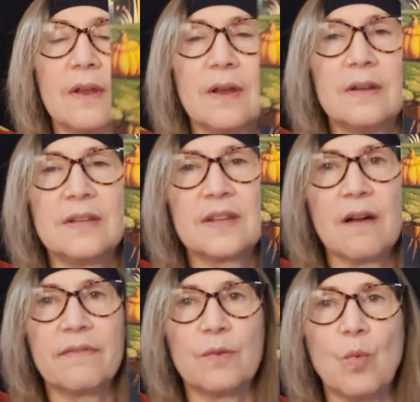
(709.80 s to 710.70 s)

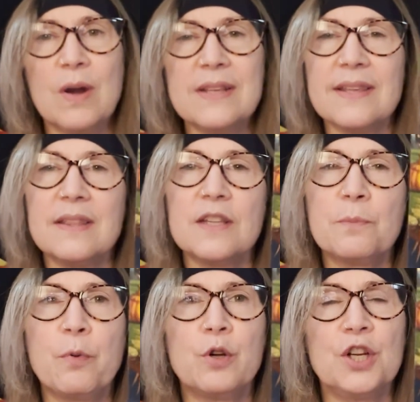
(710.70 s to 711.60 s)
discover, what is it that's
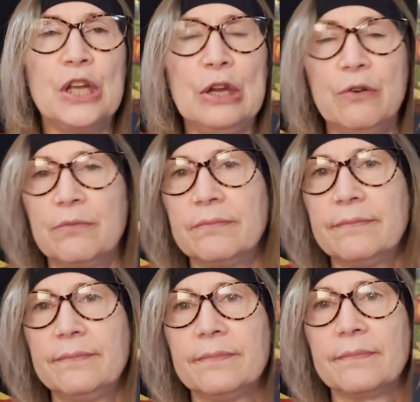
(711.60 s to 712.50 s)
pushing you?
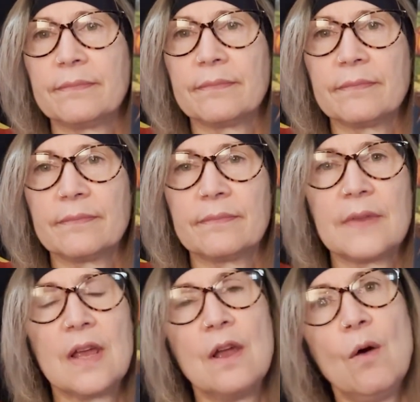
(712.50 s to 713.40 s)

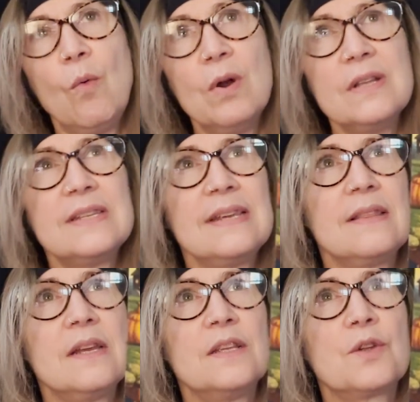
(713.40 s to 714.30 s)
What is it
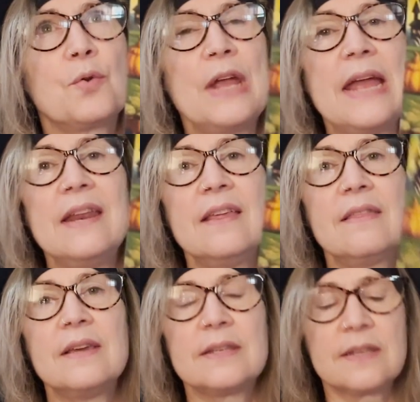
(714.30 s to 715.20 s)
that is creating
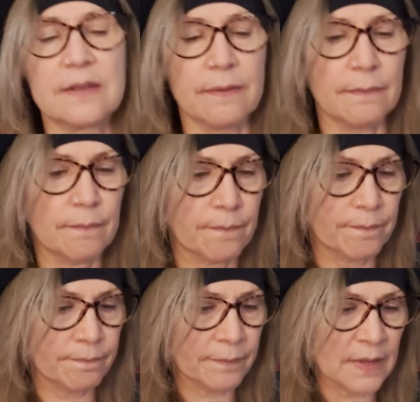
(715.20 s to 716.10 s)
this
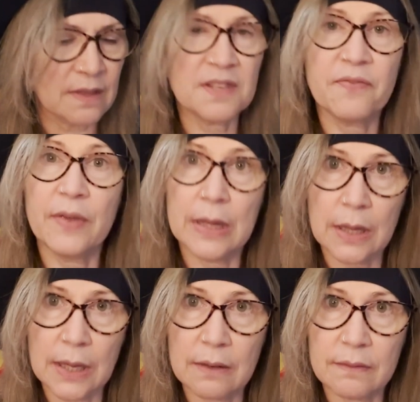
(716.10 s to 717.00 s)

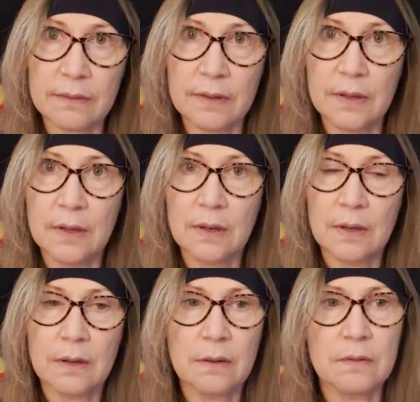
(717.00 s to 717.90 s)
feeling,
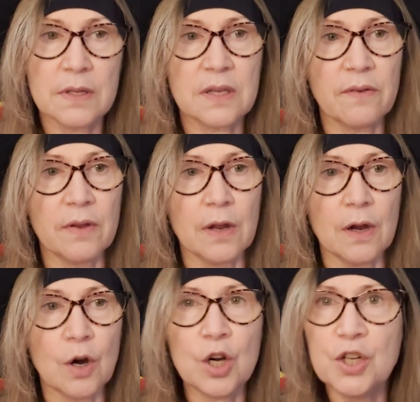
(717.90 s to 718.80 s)
this
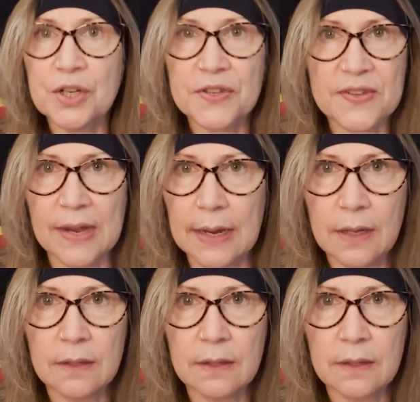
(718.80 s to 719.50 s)
urgency